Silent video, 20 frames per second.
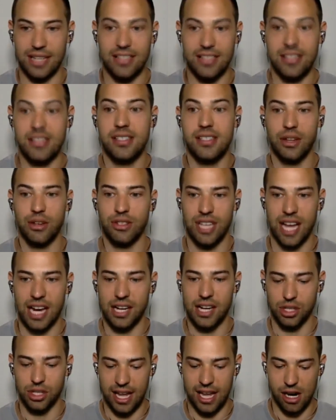that sellers
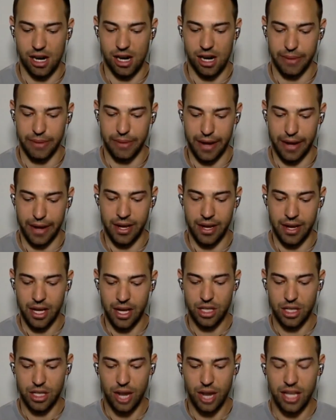actually care about.
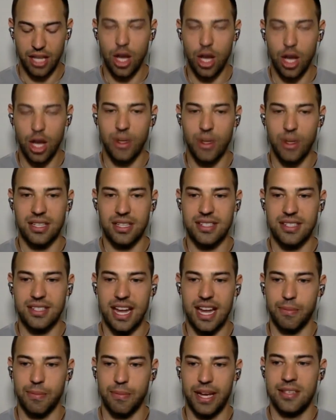So I can go into the
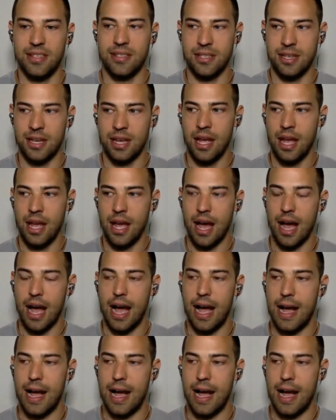database.